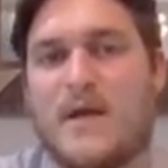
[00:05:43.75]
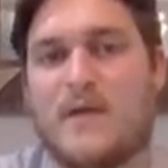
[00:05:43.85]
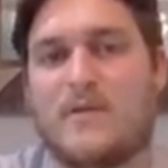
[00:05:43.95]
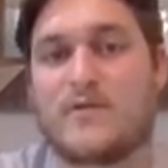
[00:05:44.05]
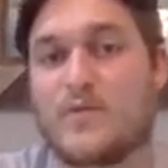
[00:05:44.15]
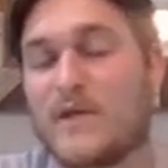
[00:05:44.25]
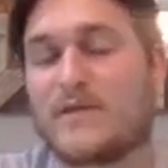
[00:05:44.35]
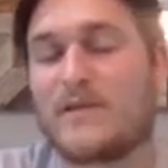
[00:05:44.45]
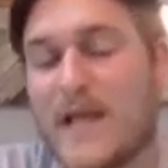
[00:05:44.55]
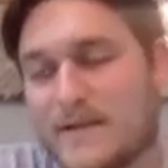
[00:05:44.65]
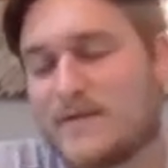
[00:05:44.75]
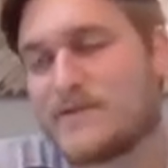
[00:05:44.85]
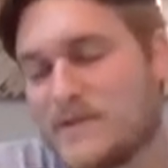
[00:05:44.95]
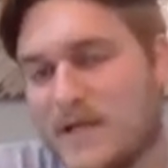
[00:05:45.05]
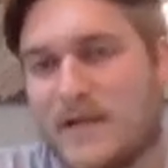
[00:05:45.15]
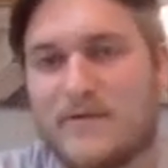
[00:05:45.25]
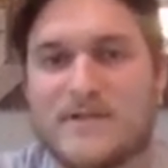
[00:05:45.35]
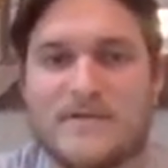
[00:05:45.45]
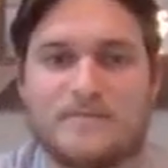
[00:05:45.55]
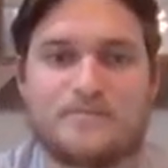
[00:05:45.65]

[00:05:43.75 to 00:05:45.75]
those with lactose intolerance,